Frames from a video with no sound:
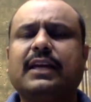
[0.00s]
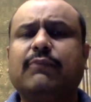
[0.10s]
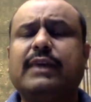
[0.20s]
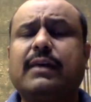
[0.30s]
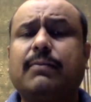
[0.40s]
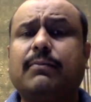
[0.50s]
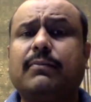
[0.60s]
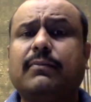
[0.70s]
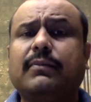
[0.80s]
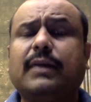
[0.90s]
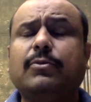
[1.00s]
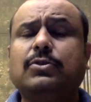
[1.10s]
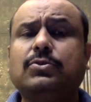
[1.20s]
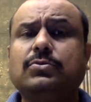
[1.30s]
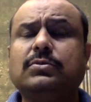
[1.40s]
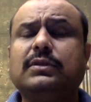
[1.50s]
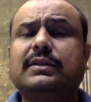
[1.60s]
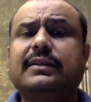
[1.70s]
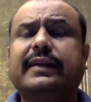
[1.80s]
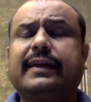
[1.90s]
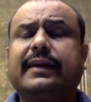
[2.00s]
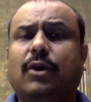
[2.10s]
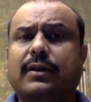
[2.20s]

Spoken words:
If they are able to do, they can